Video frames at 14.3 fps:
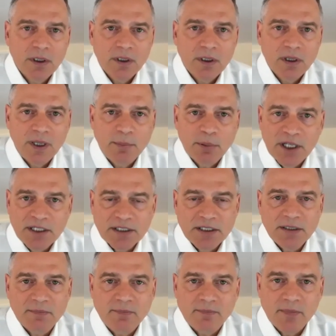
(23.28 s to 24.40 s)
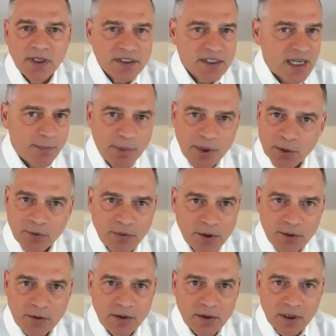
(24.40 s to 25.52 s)
They place it, it's not peer
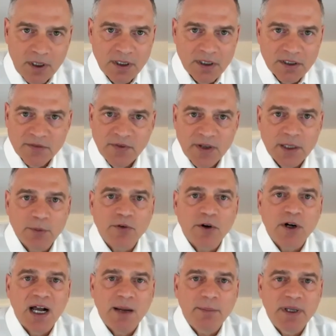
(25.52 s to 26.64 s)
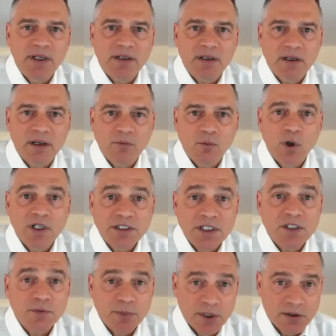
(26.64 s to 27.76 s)
reviewed, and it's available for comment once
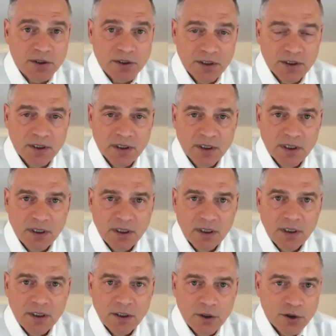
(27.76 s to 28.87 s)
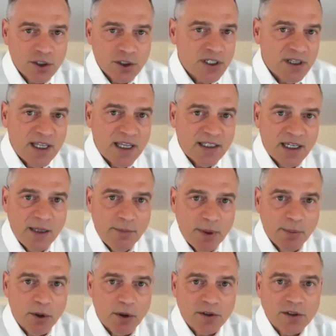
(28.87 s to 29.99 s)
it's posted. Usually at that time,
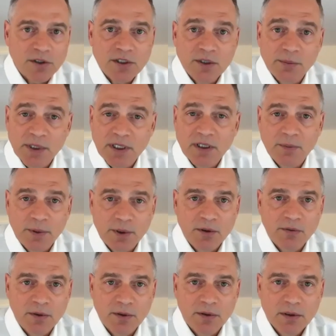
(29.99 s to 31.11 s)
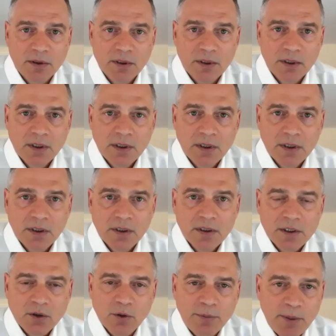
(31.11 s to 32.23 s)
people are also submitting to peer review.
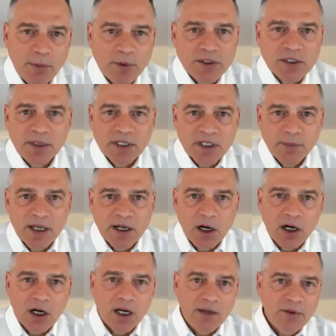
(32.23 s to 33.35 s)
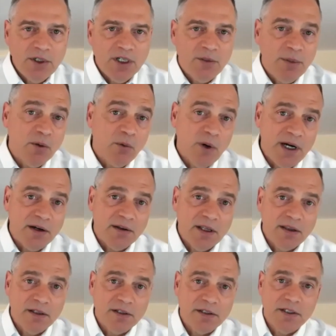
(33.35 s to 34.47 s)
So when people submit to medRxiv, you need to be aware that
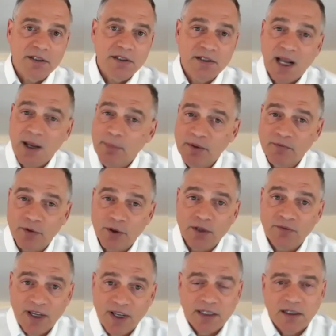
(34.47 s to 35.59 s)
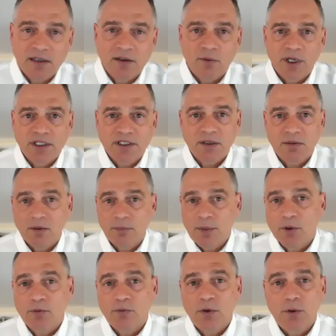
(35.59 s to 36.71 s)
this has not been fully vetted in the ways that the
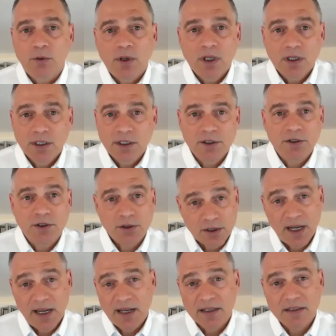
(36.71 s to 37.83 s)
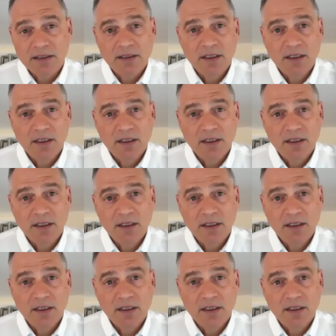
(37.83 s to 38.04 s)
peer review literature has.